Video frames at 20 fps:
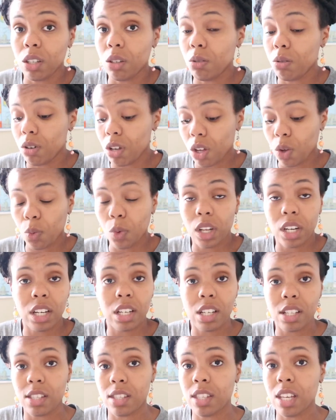you know what
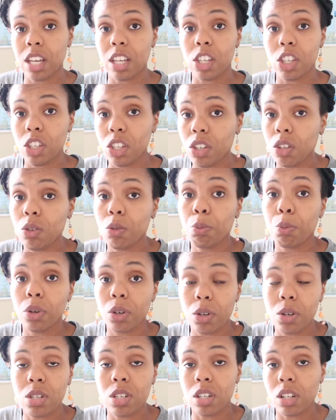it is that you
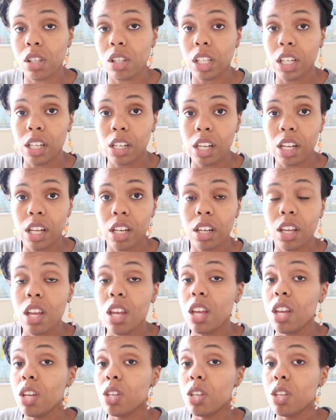personally need.